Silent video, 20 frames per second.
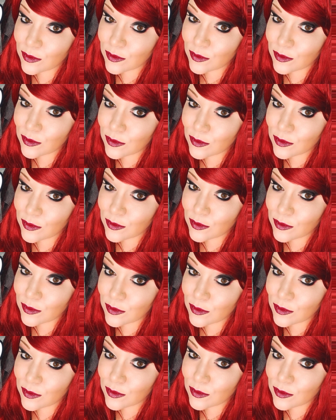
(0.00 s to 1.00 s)
It took him a
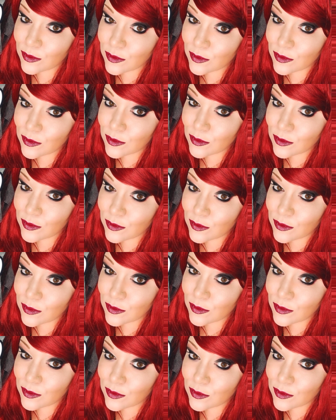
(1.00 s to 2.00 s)
moment to
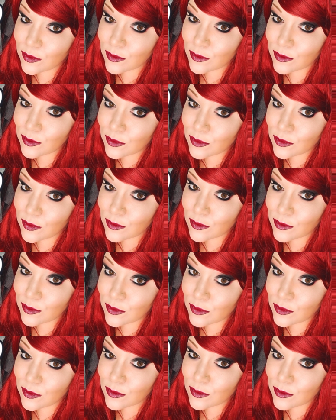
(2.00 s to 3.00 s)
place the short,
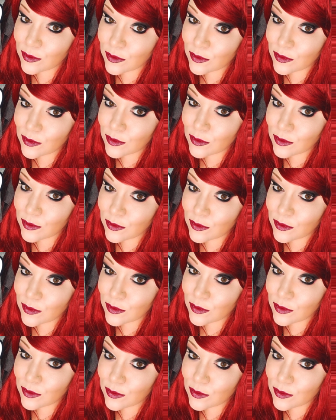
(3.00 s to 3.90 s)
bearded, bespectacled